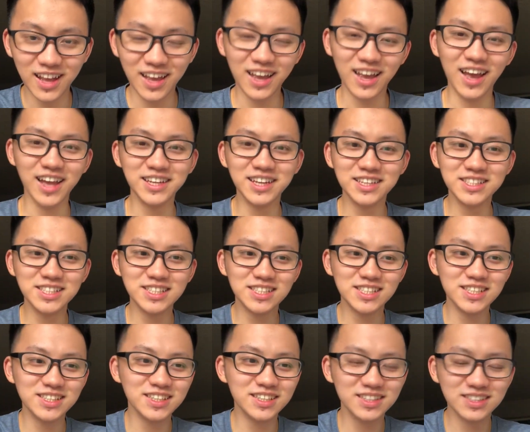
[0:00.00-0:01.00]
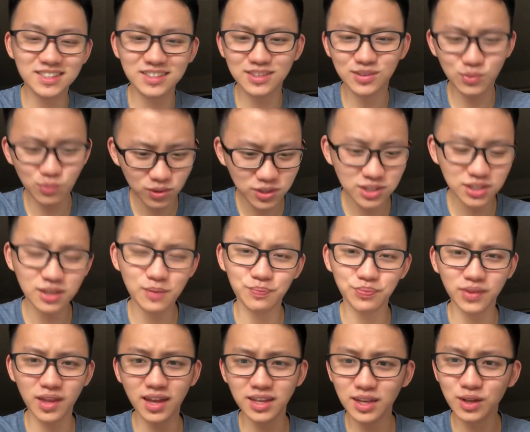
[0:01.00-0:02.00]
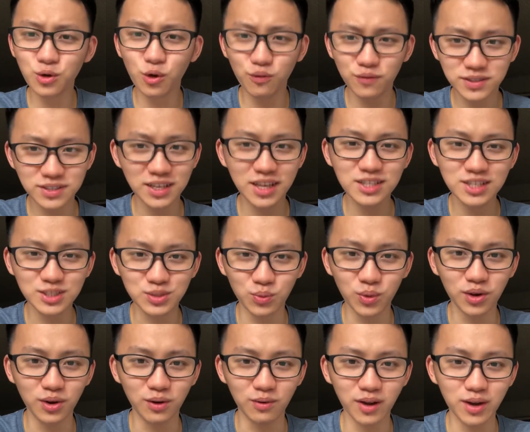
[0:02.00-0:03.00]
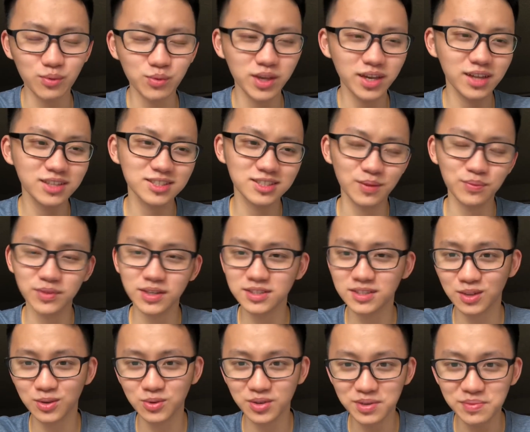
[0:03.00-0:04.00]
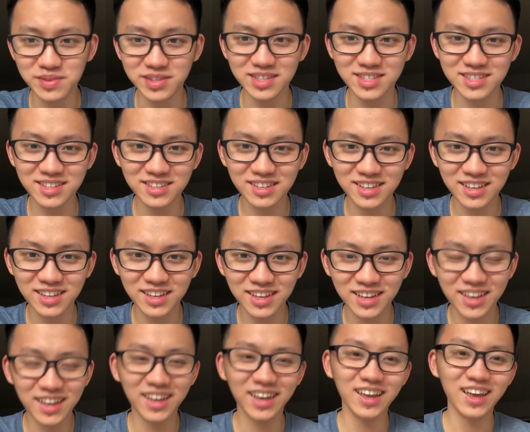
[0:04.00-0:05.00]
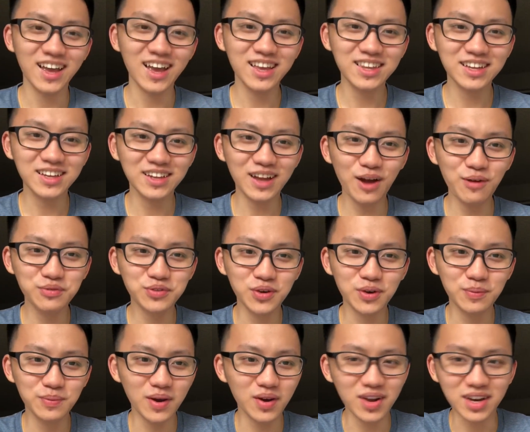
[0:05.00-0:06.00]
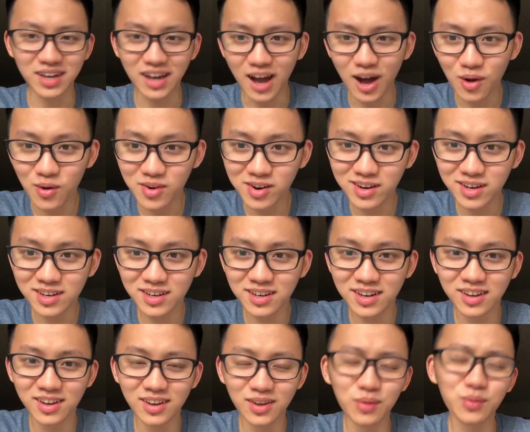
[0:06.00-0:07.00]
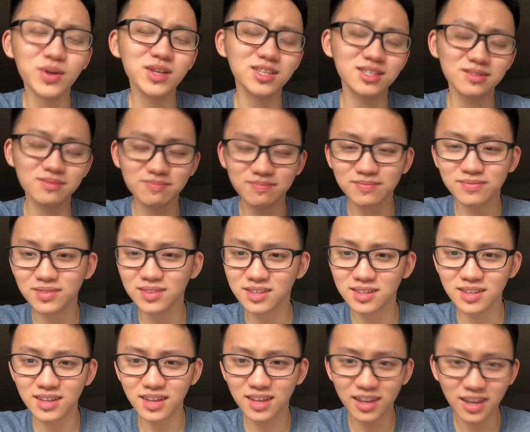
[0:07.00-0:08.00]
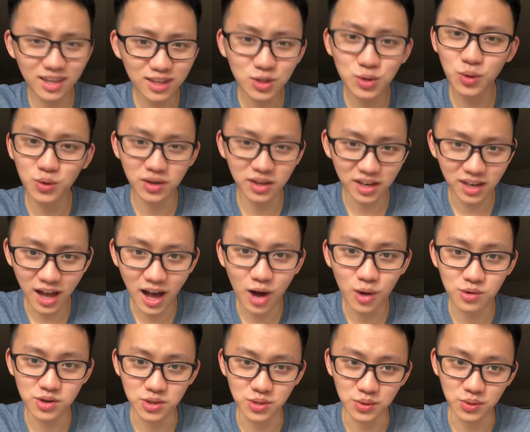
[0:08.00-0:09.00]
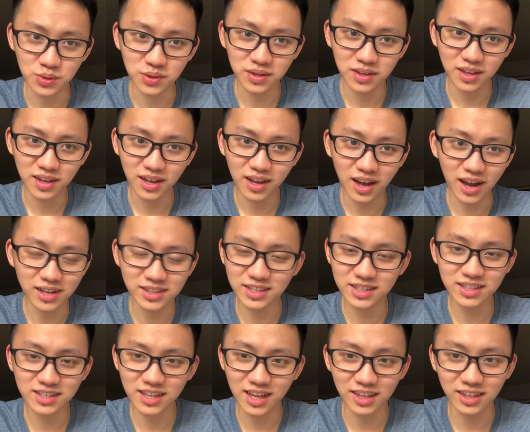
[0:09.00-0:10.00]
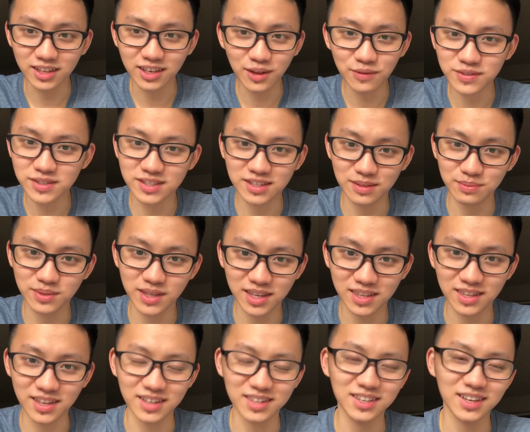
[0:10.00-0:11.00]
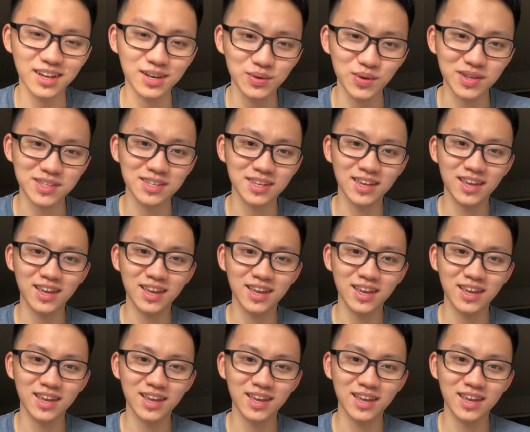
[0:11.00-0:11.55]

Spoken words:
And then and the conversations went on, right? We had some disagreements. And then after about an hour, which it took an hour, dude. I didn't get enough sleep that night. Anyways,